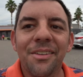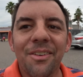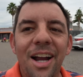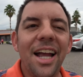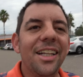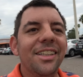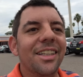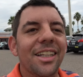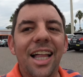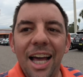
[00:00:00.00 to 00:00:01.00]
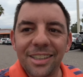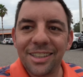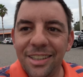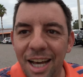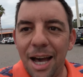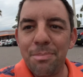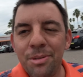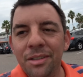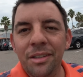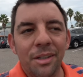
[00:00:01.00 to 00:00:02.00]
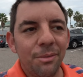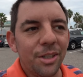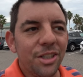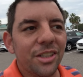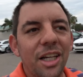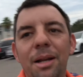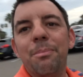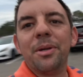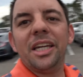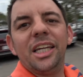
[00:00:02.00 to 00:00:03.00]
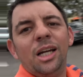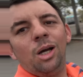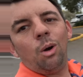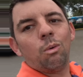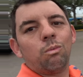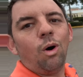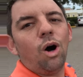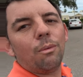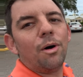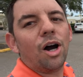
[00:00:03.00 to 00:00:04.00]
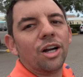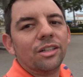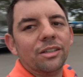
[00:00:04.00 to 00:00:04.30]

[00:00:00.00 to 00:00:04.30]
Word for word: We're heading to the last stop, which is gonna be Walmart.